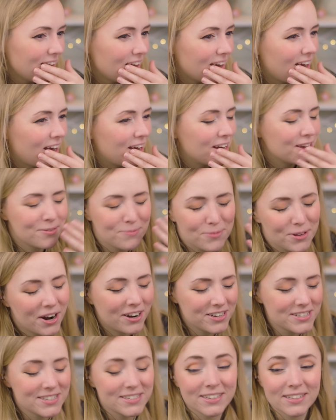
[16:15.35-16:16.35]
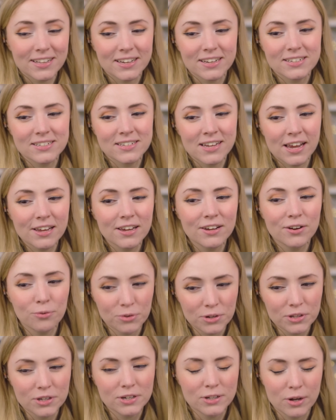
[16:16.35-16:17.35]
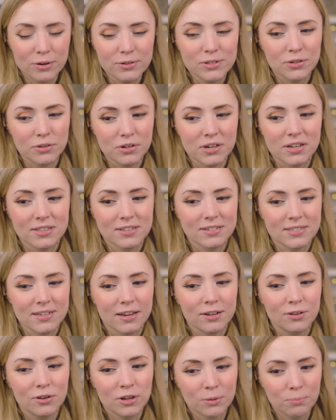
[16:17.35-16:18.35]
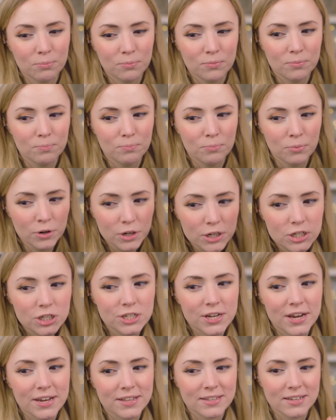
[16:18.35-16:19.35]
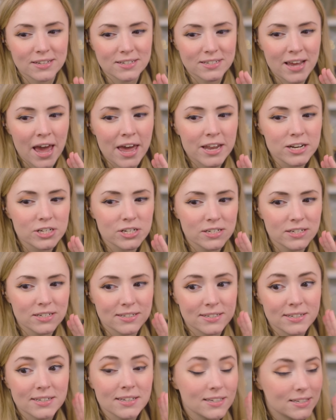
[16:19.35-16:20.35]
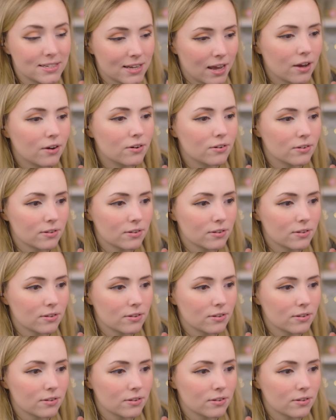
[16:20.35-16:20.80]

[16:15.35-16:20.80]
But honestly, like, taking a really close look at this set, you can appreciate the attention to detail